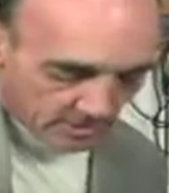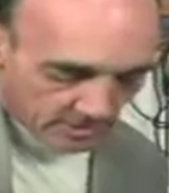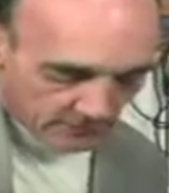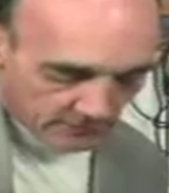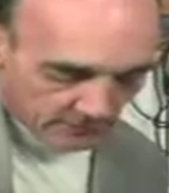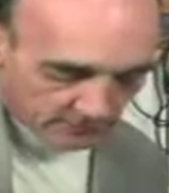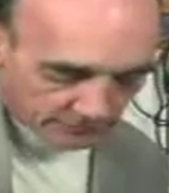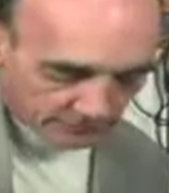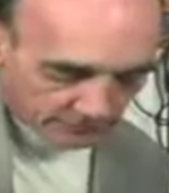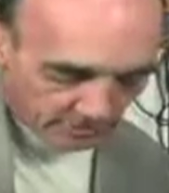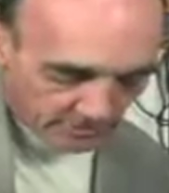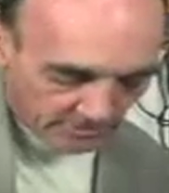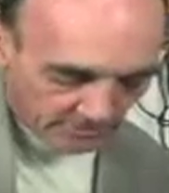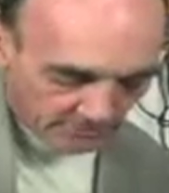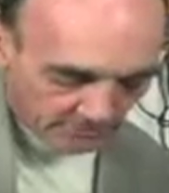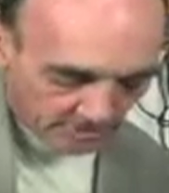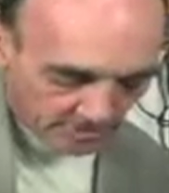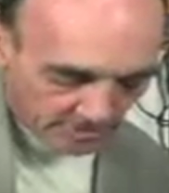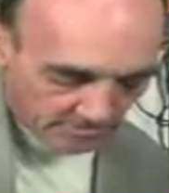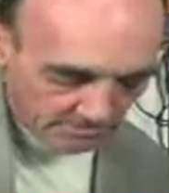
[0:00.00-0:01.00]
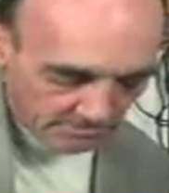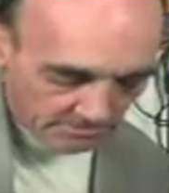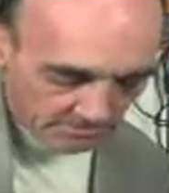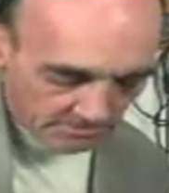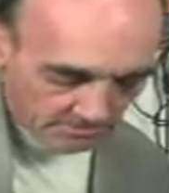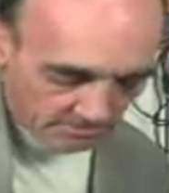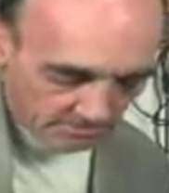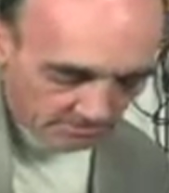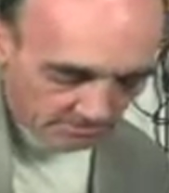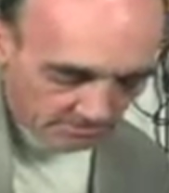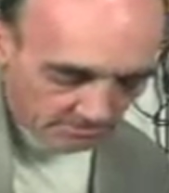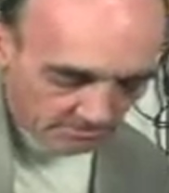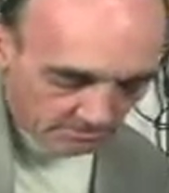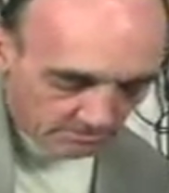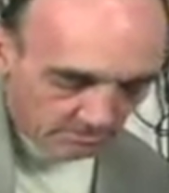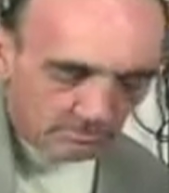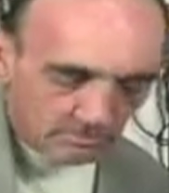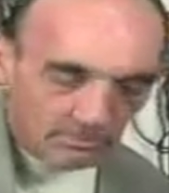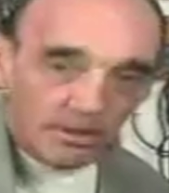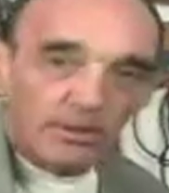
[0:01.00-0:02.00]
this will give me
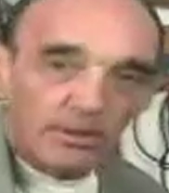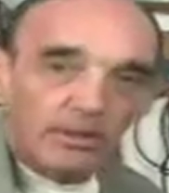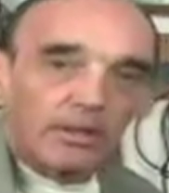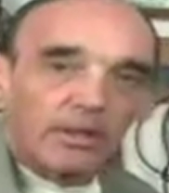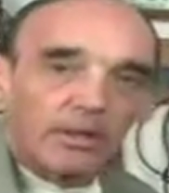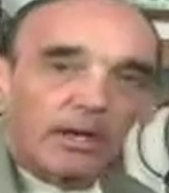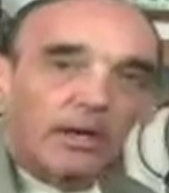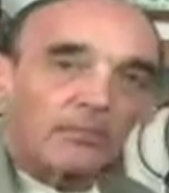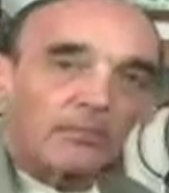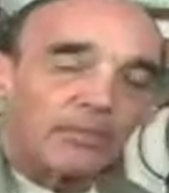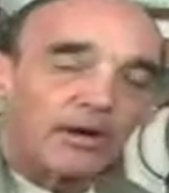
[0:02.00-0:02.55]
a